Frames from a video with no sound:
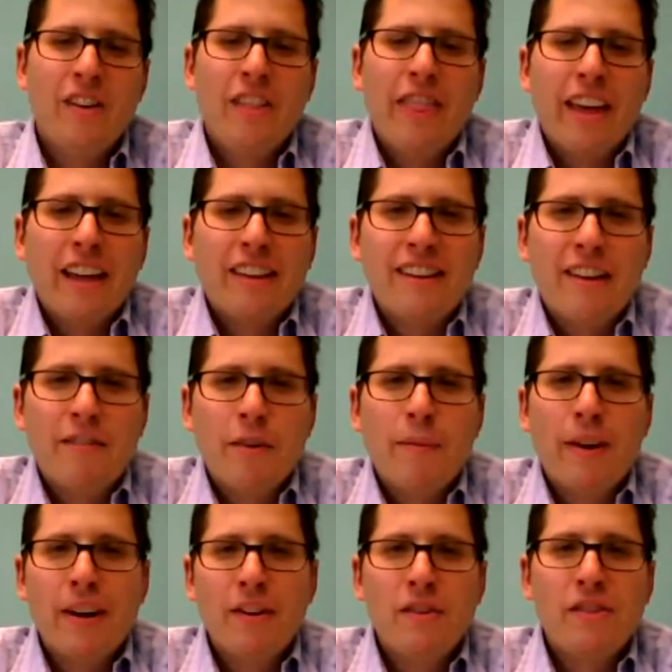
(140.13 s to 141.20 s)
and thanks to
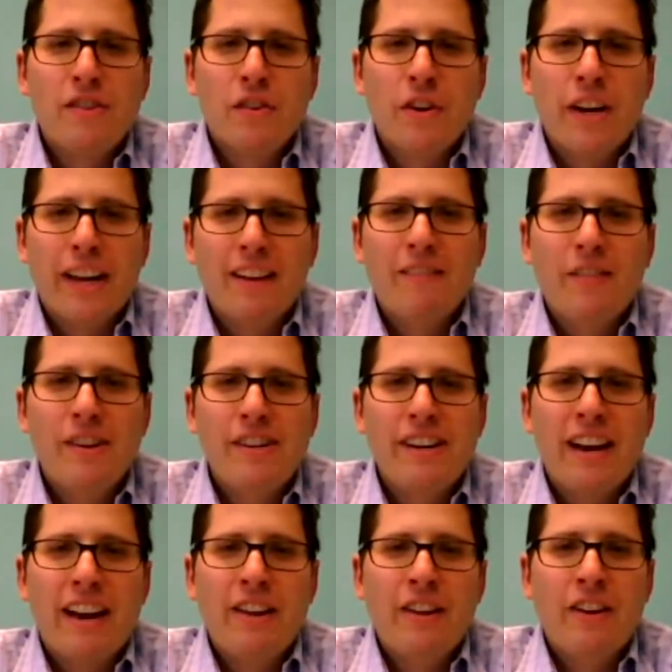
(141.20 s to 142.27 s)
everybody who's joining.
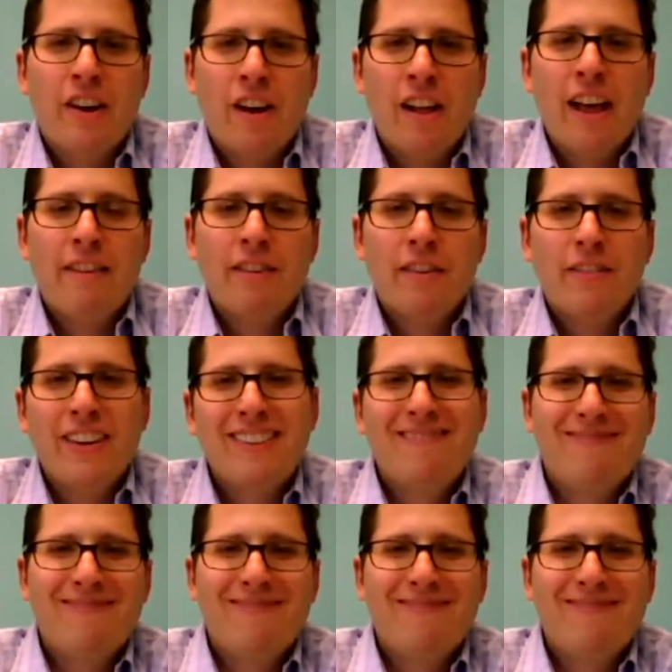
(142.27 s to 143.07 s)
Appreciate you all having me.